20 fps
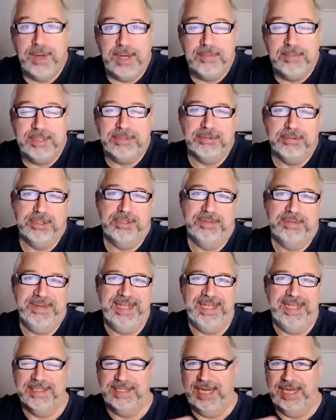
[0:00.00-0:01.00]
one, which was to
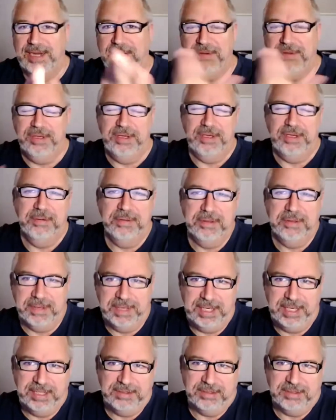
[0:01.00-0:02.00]
me, because I know you were the
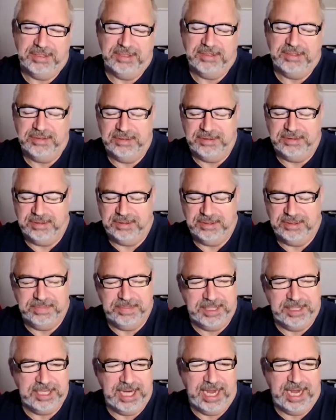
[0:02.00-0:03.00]
one that introduced
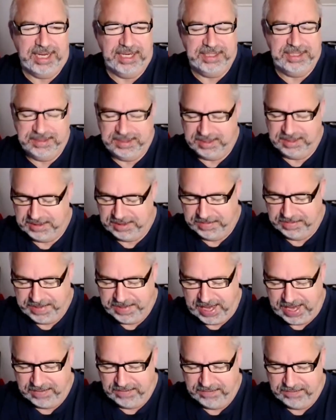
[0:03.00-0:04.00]
me, Jackie, to, to
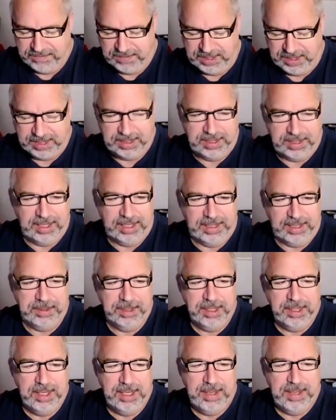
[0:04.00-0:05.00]
Pat Flynn, um,
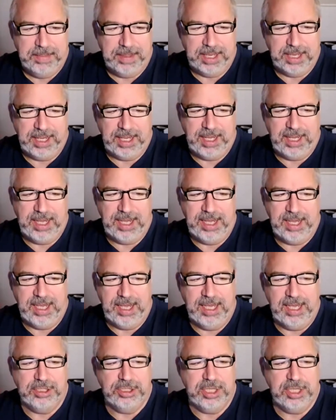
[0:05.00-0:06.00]
but he,
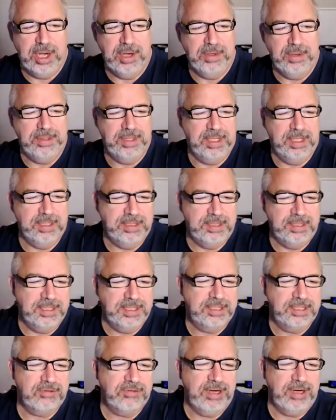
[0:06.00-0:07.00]
he showed the
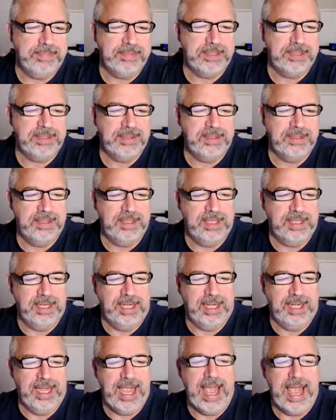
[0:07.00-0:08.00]
Descript
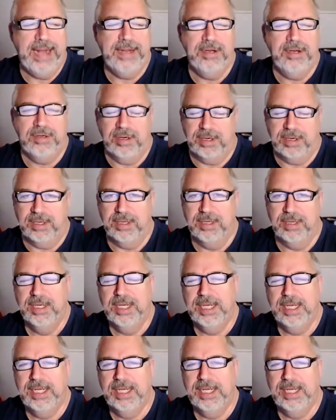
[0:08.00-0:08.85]
uh, editor,